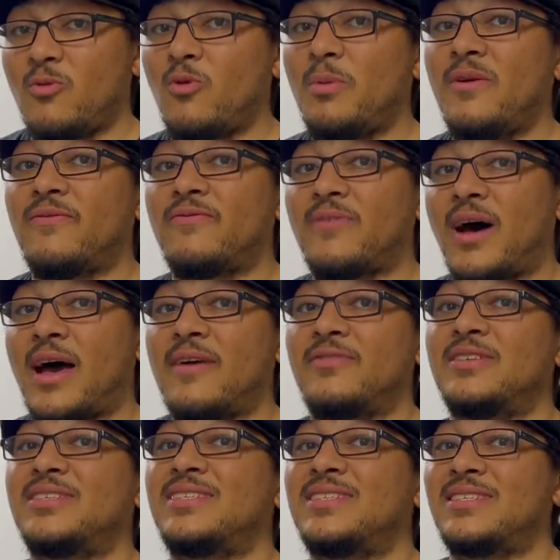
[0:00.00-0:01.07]
will be five
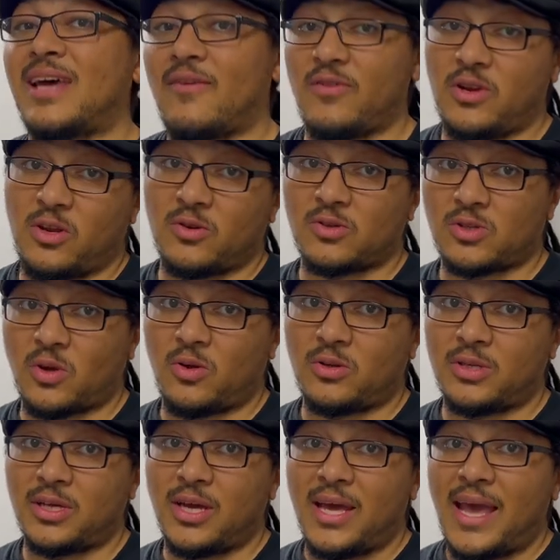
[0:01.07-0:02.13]
to seven years old,